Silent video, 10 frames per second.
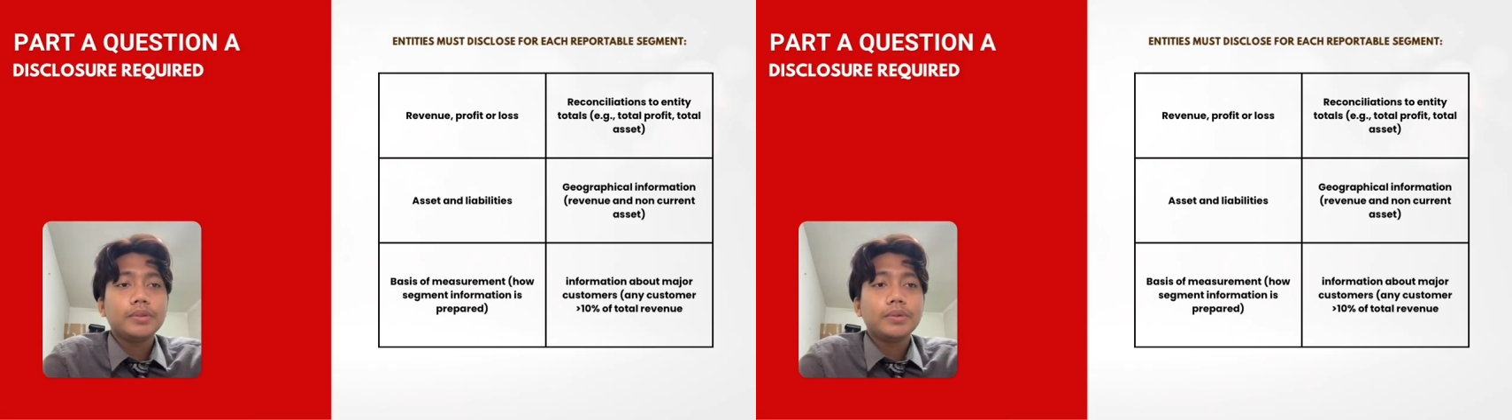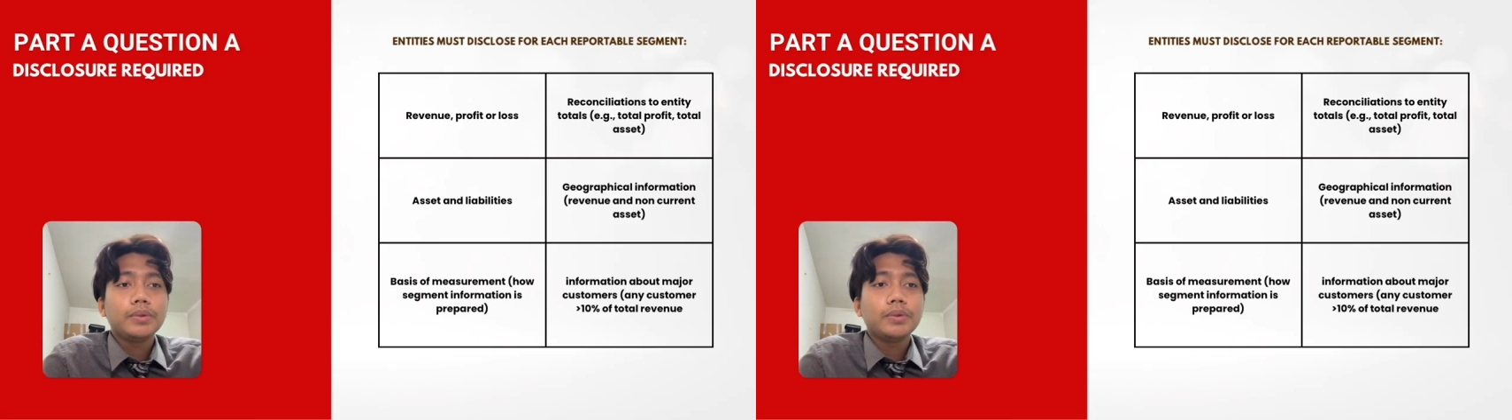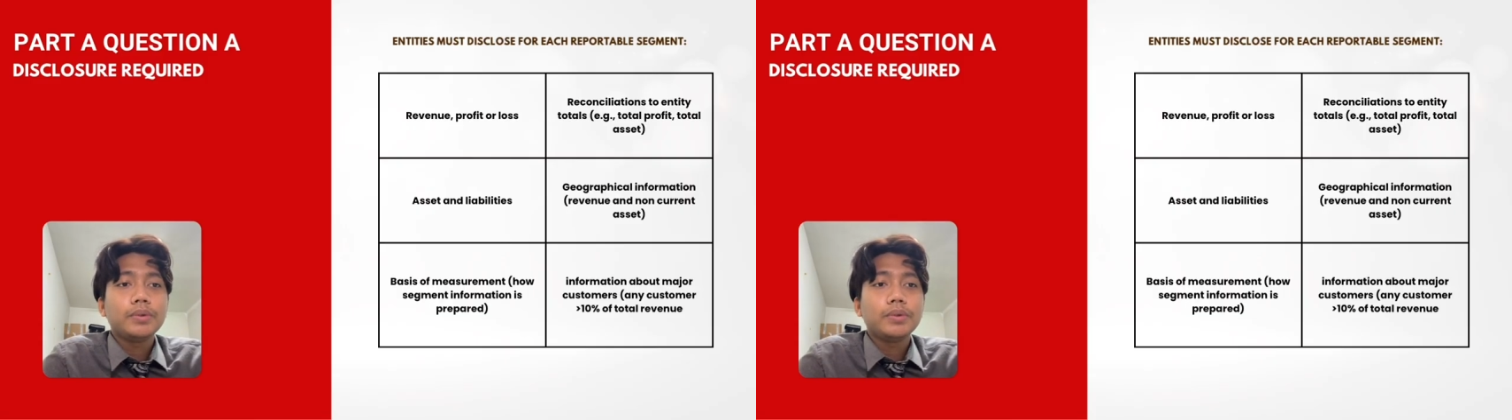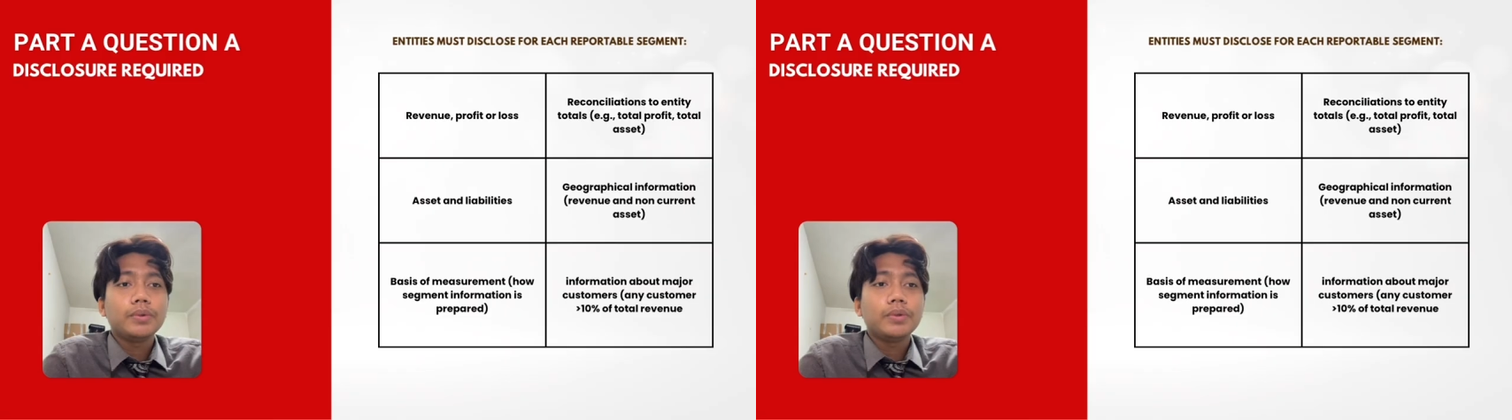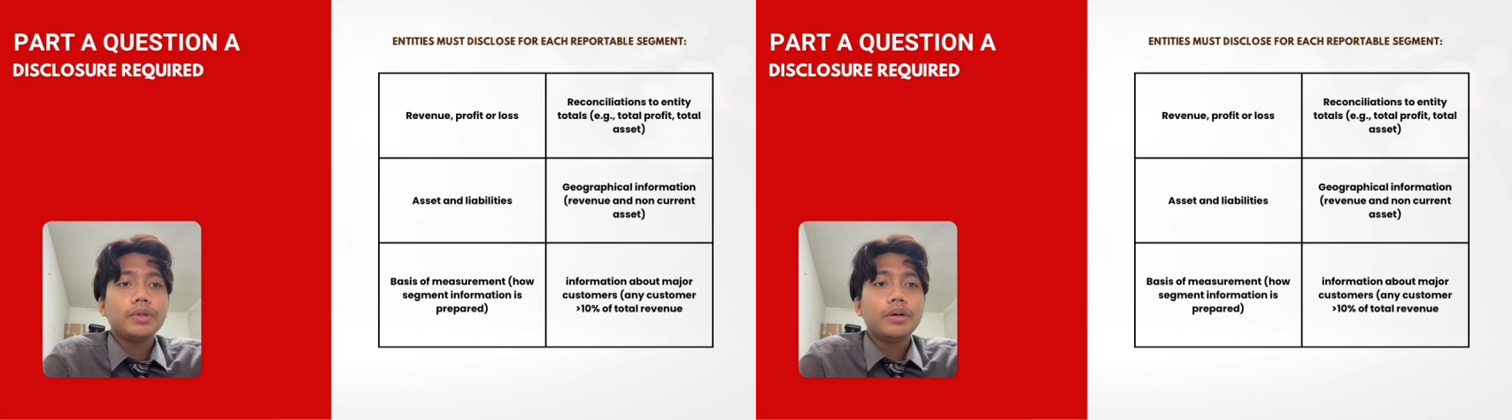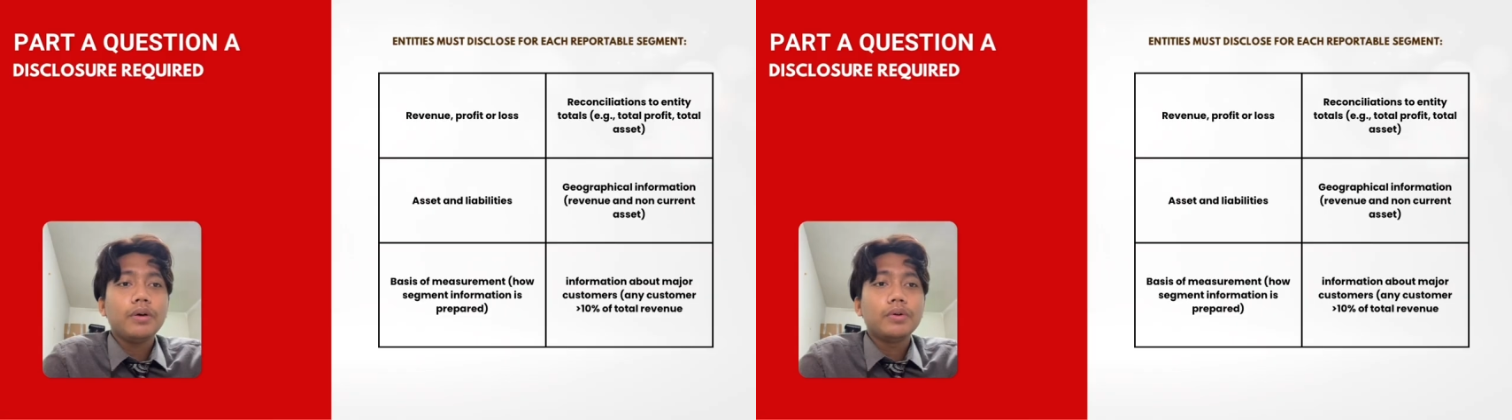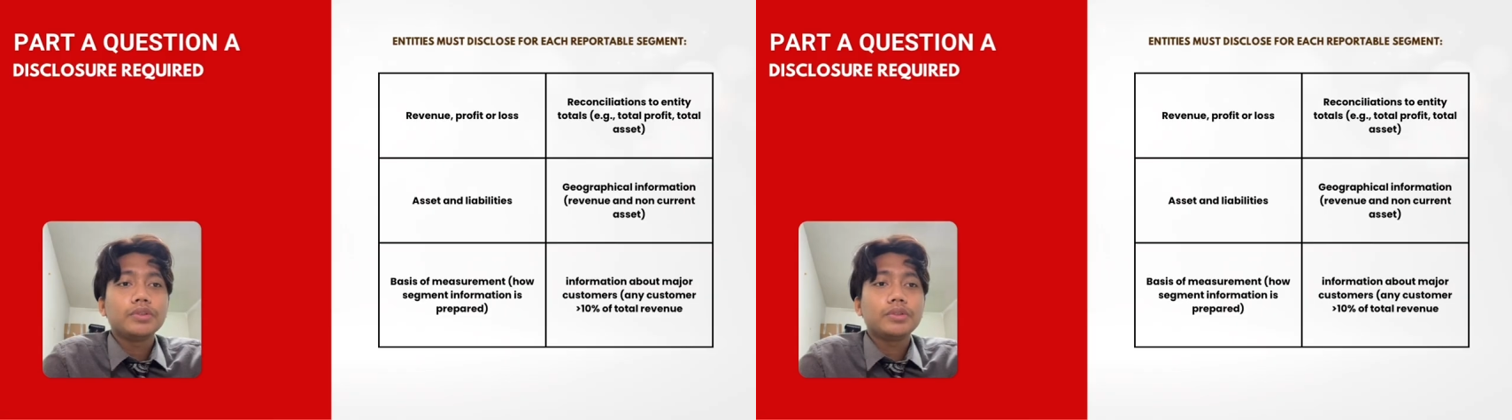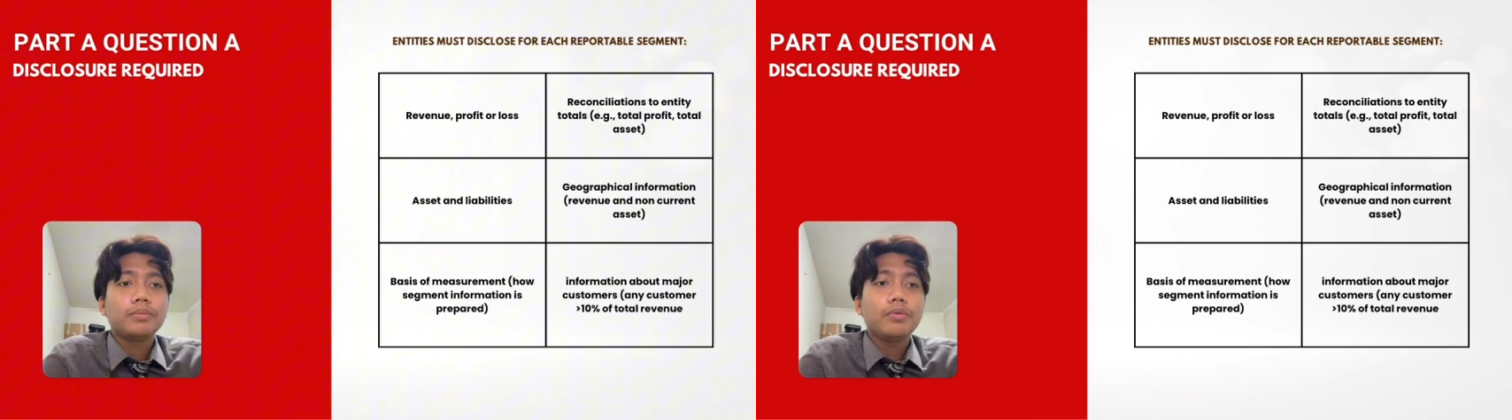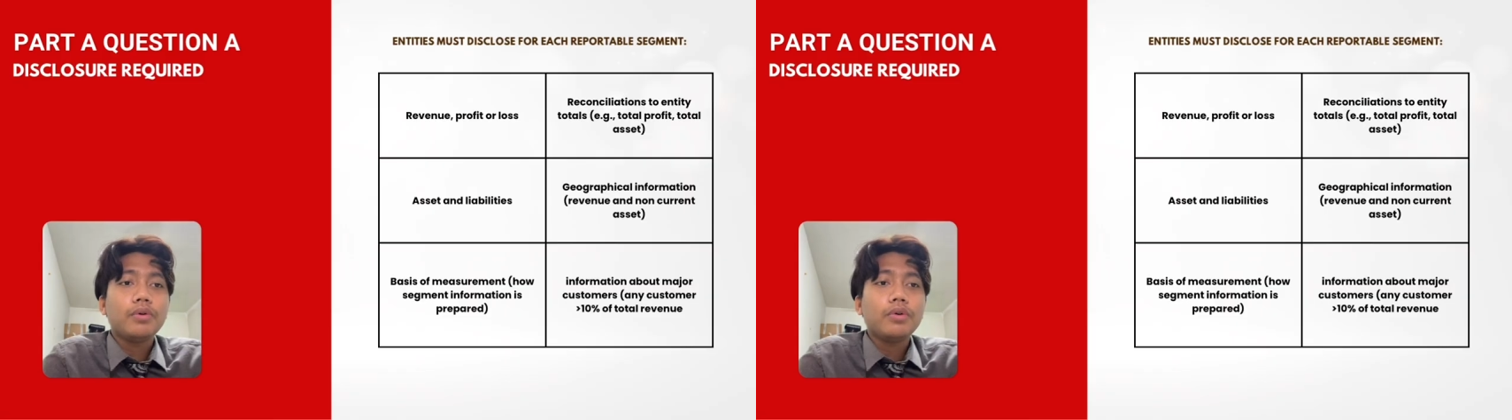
who owns more